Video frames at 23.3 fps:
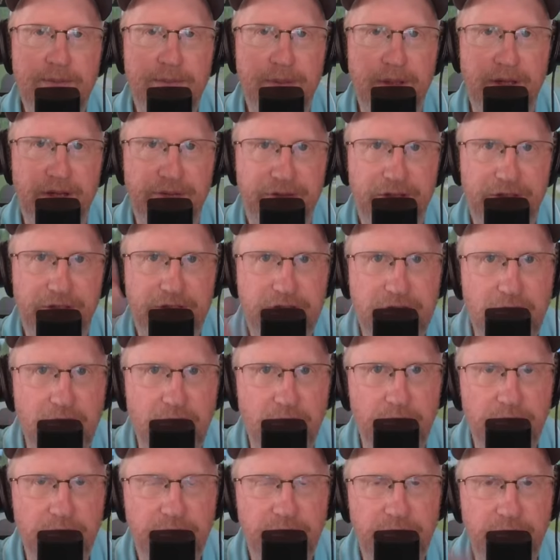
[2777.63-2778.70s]
But if you
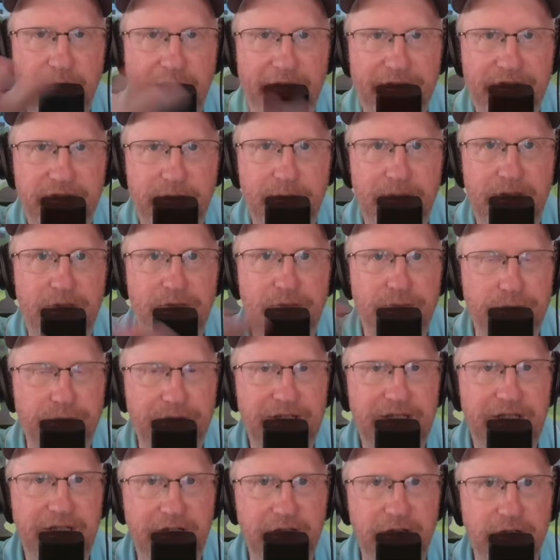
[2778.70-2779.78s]
don't, you have to be 3
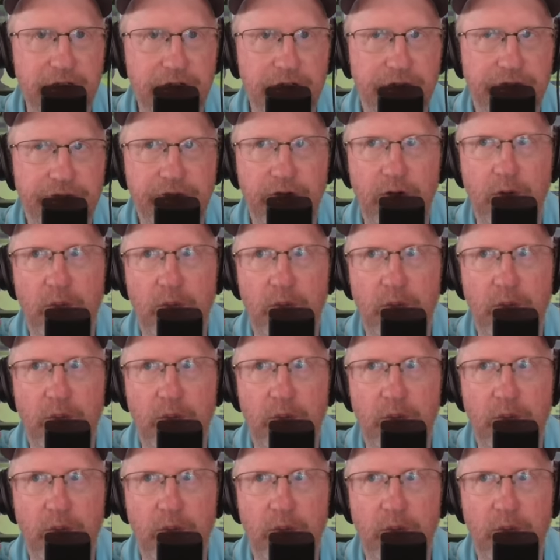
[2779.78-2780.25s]
years